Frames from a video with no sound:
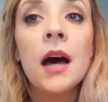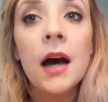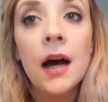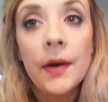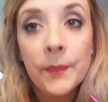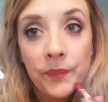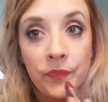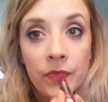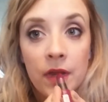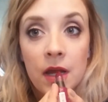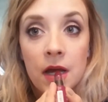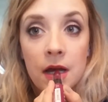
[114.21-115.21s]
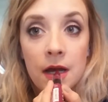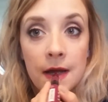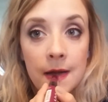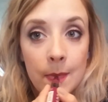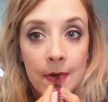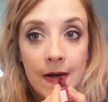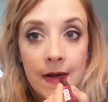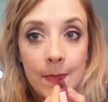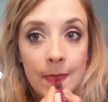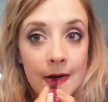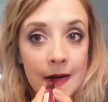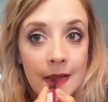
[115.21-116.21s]
Um, I'm going
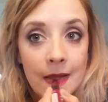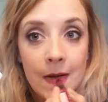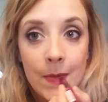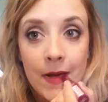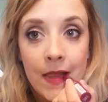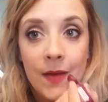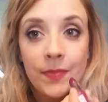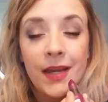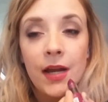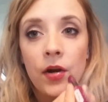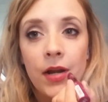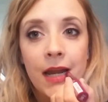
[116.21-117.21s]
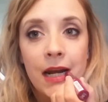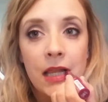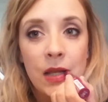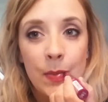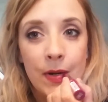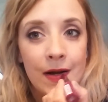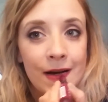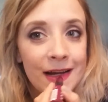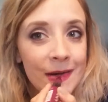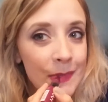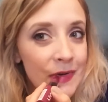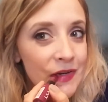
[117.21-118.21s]
to put a little on my lips. I already had a little bit
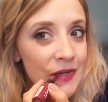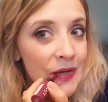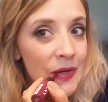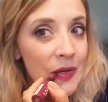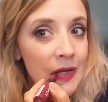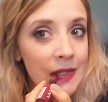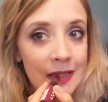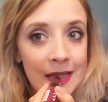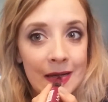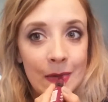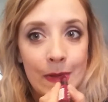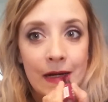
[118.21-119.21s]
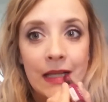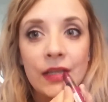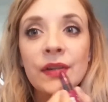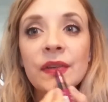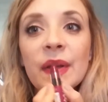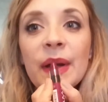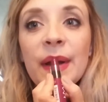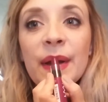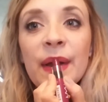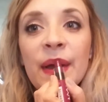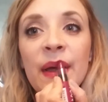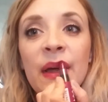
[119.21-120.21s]
on, but just so you can see what it looks
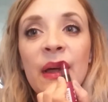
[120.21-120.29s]
like.